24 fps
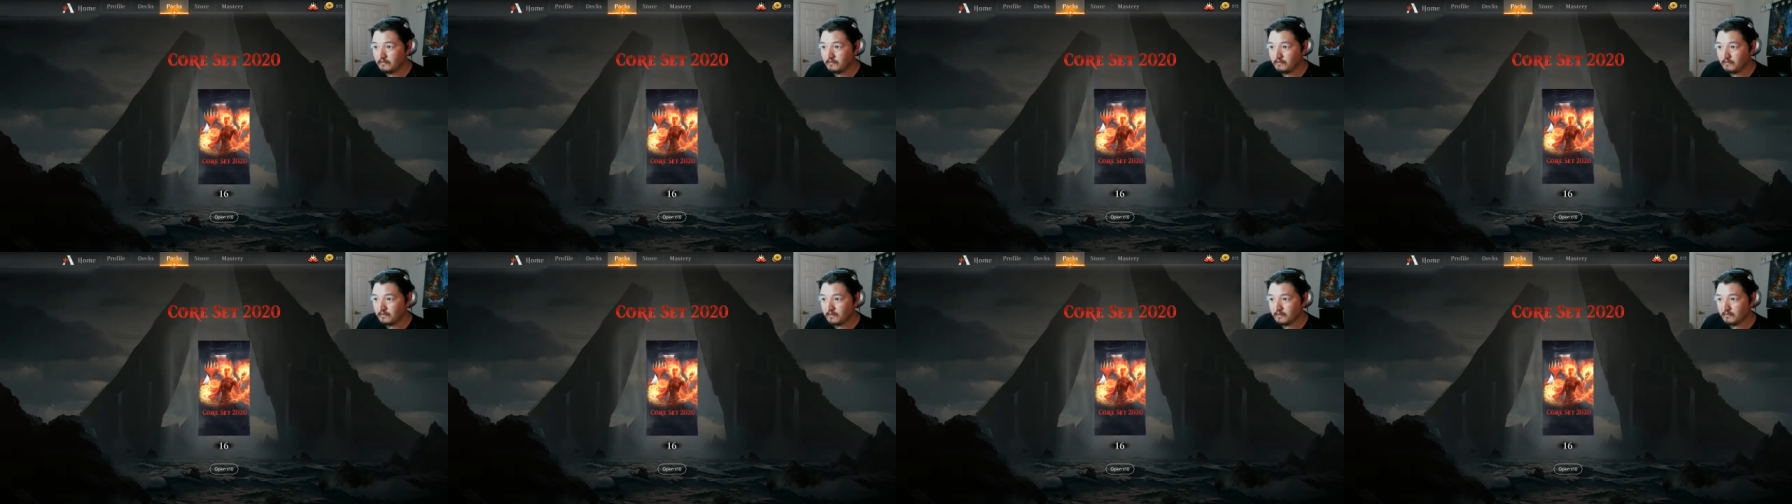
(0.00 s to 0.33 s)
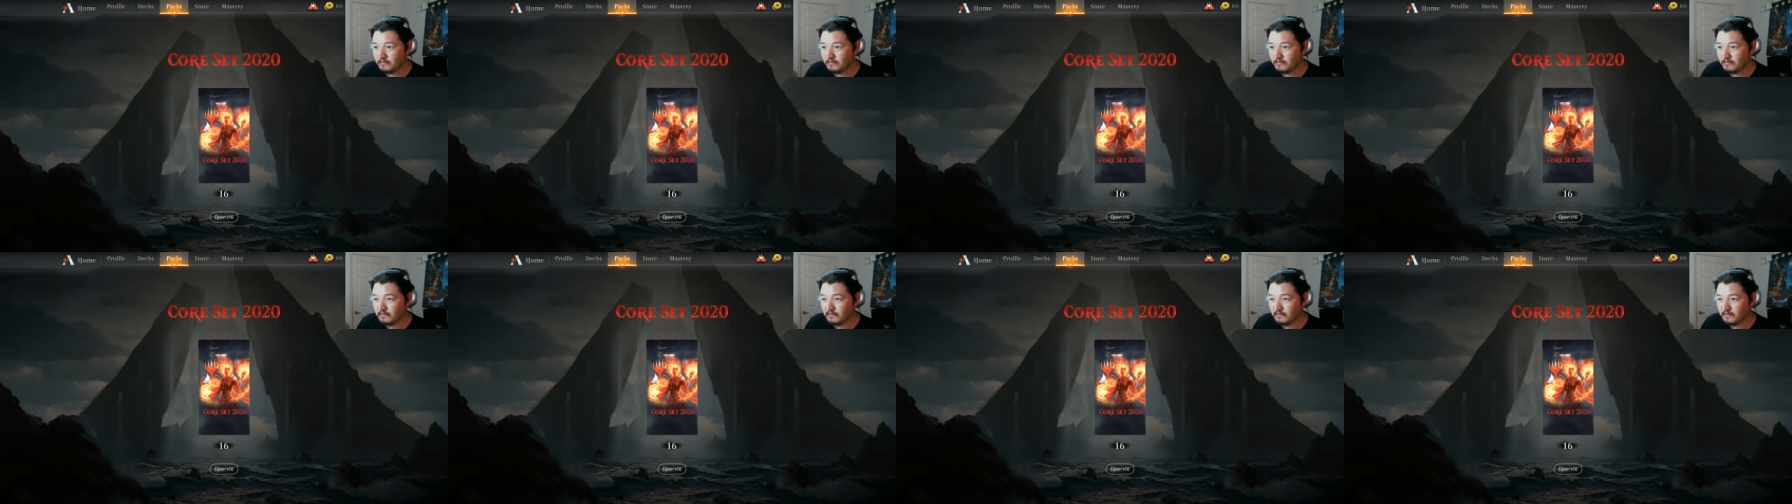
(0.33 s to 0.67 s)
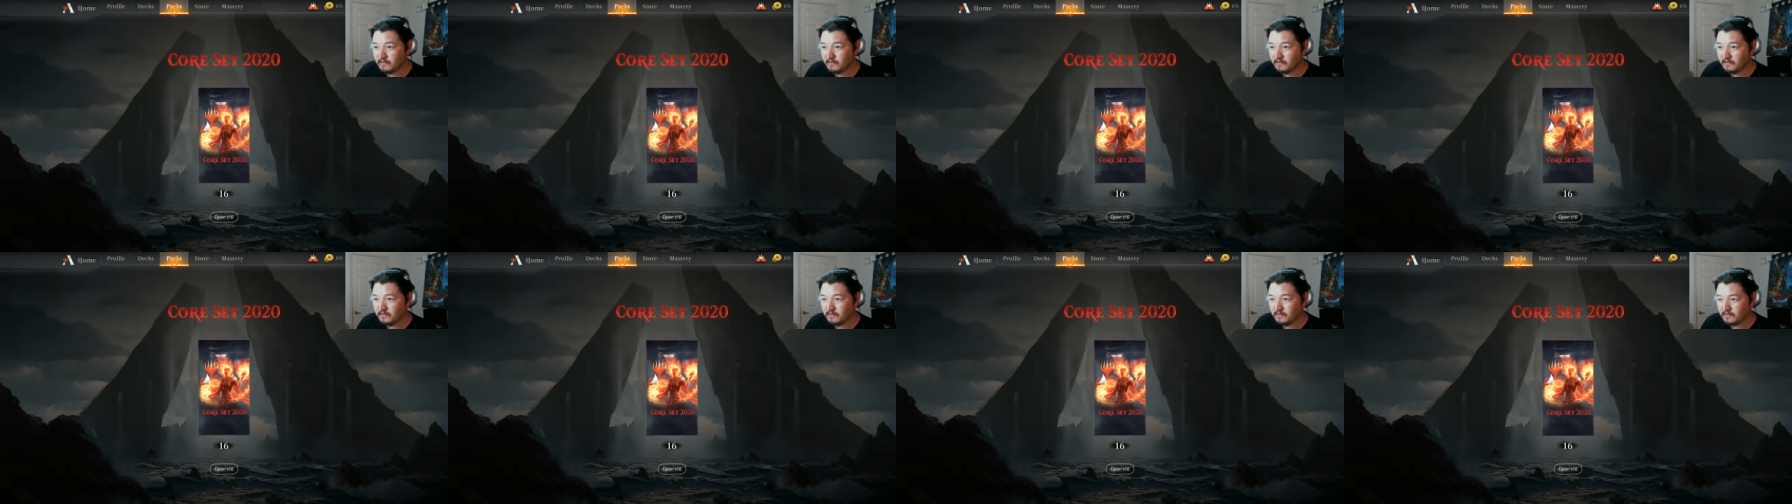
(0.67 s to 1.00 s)
And I
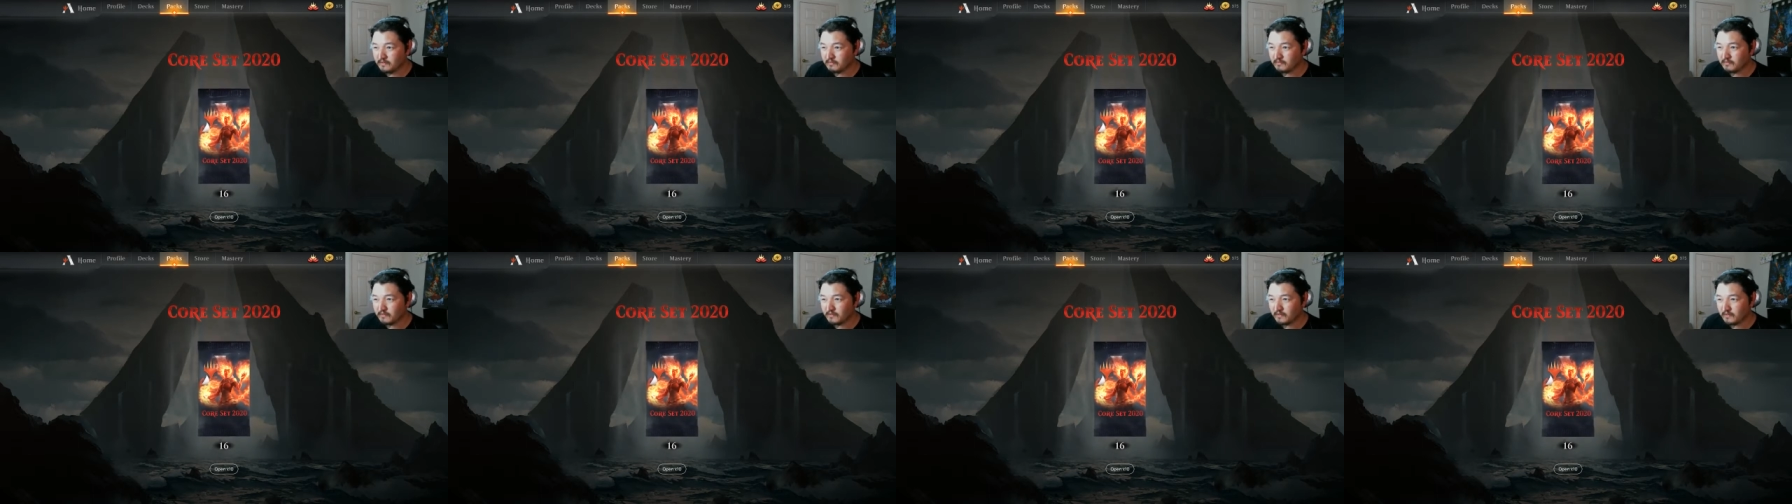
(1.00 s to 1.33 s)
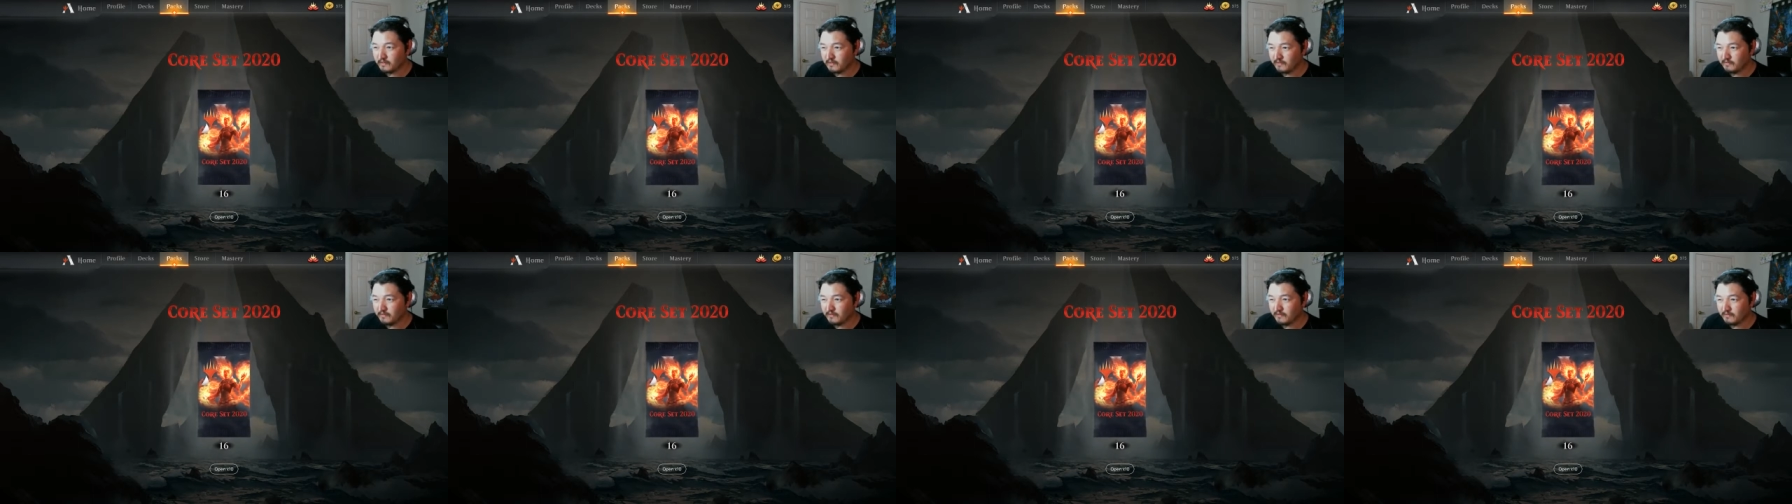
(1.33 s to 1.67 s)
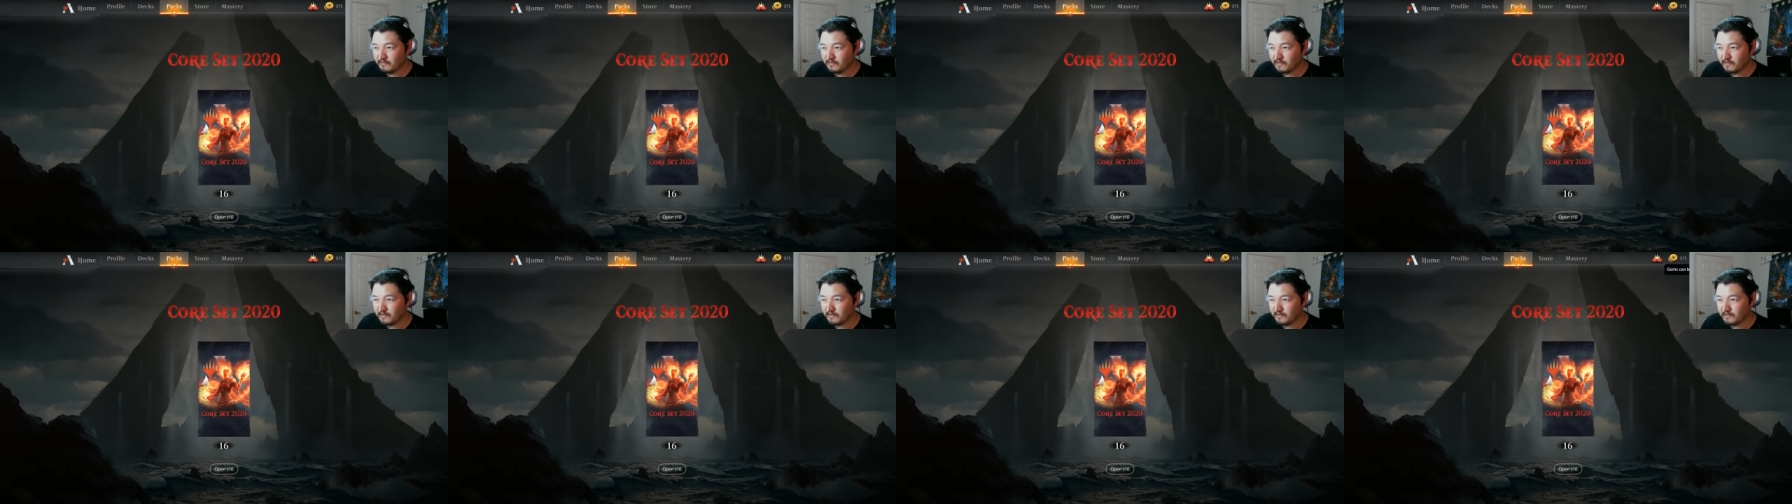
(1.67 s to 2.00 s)
really should probably be
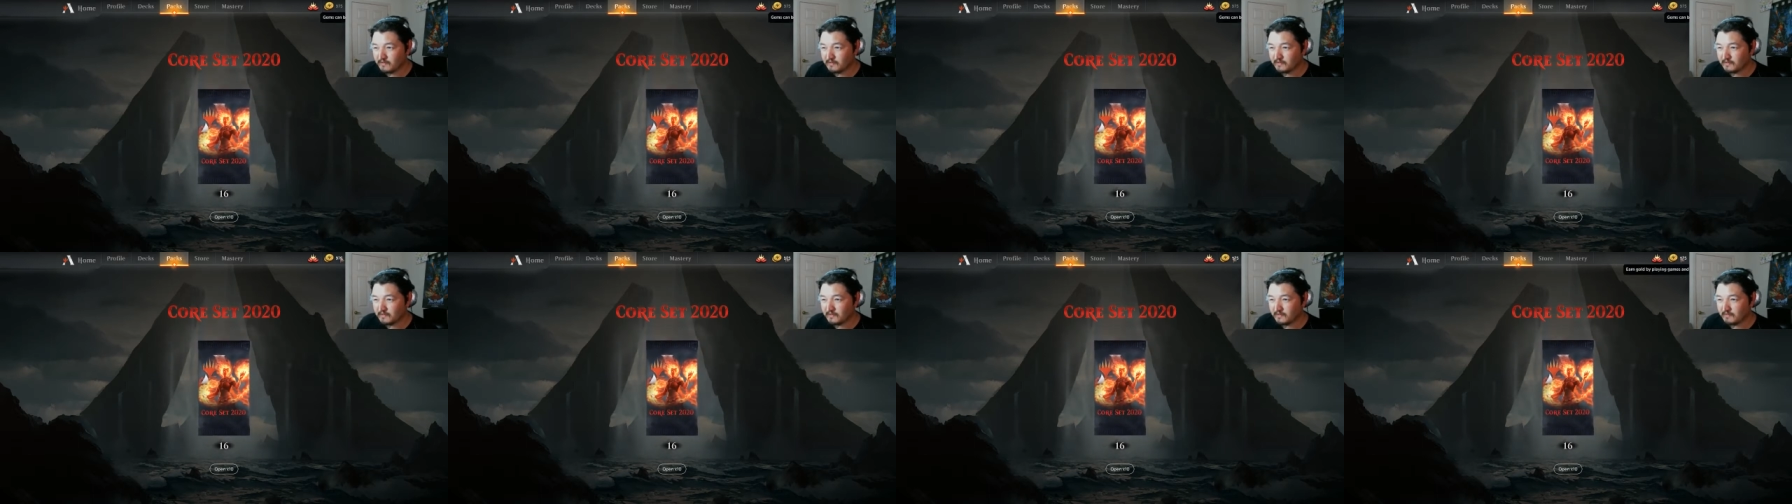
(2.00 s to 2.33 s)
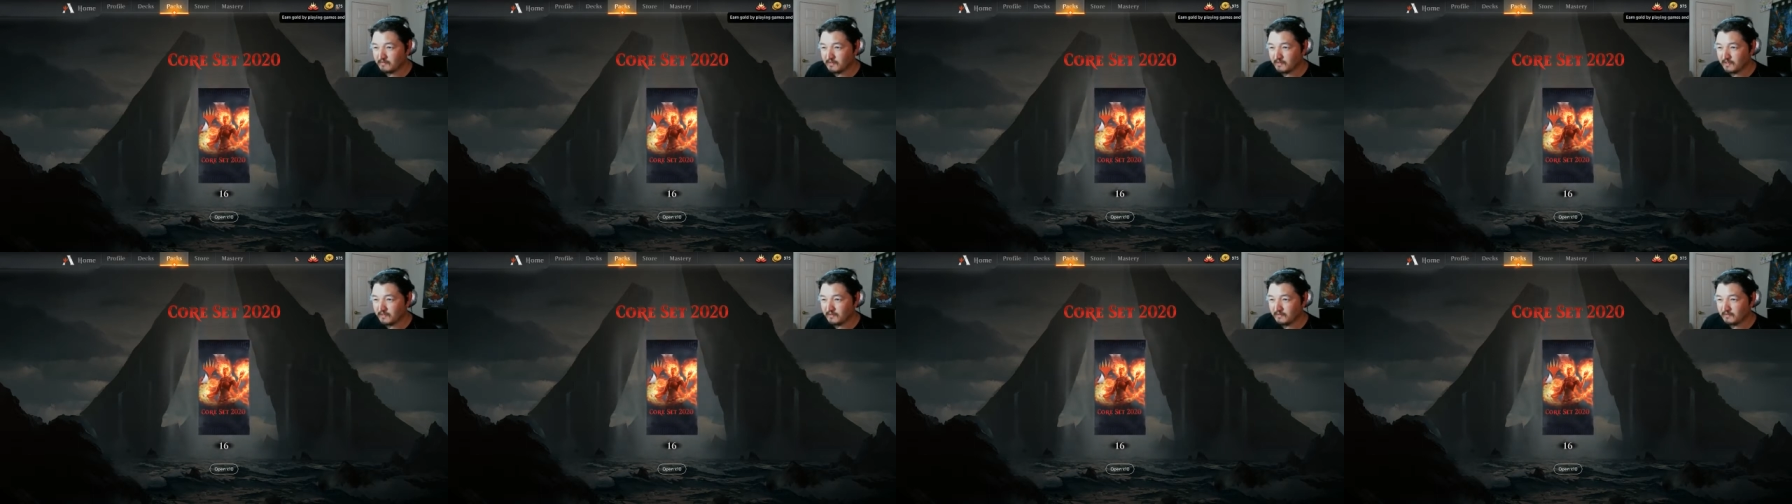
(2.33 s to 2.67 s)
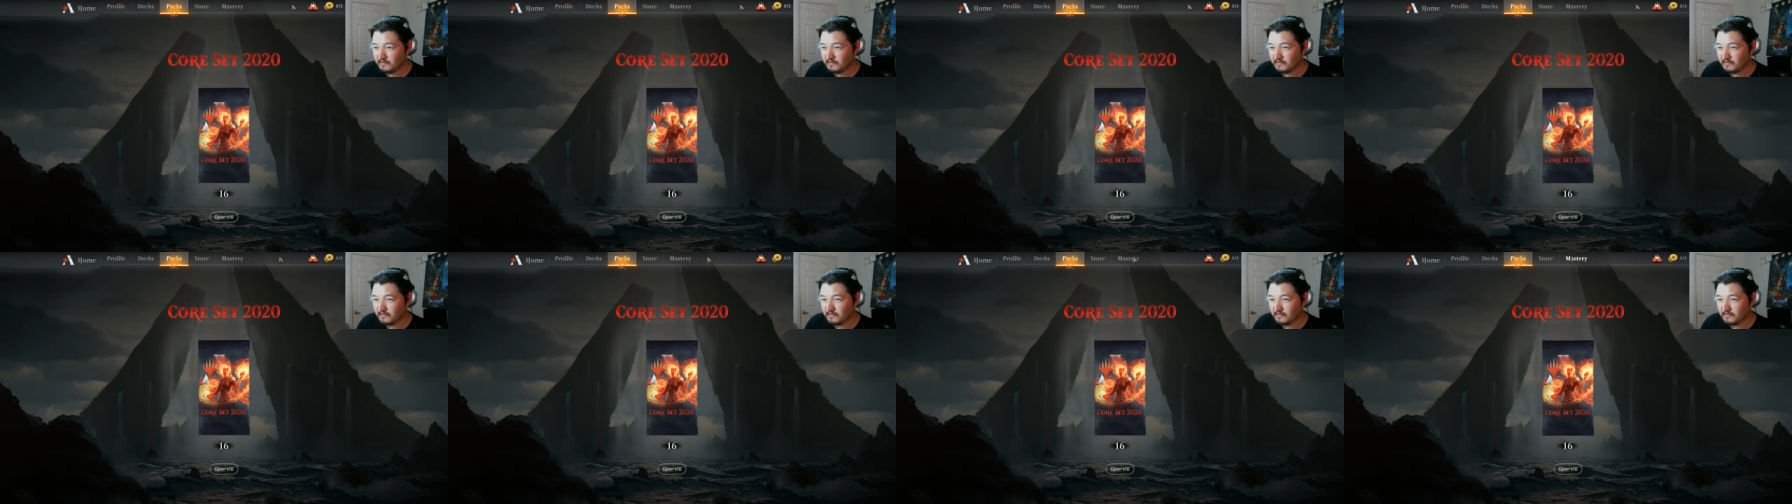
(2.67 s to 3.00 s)
running this on my
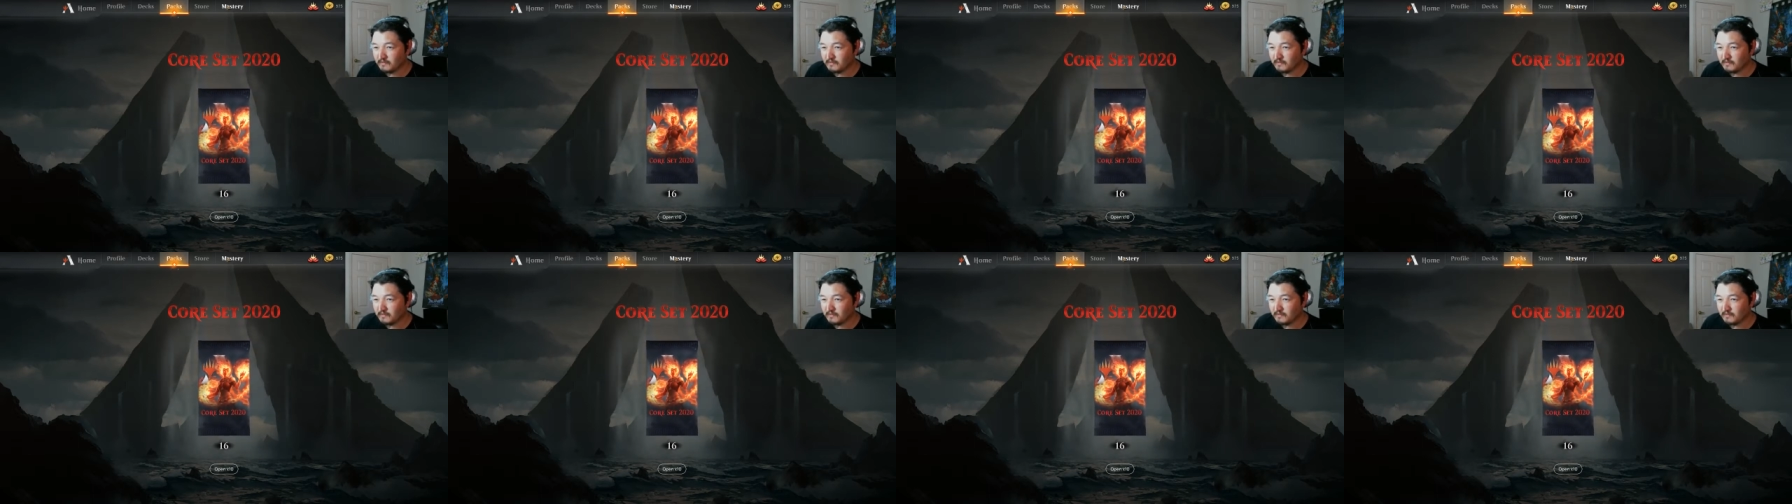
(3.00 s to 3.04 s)
other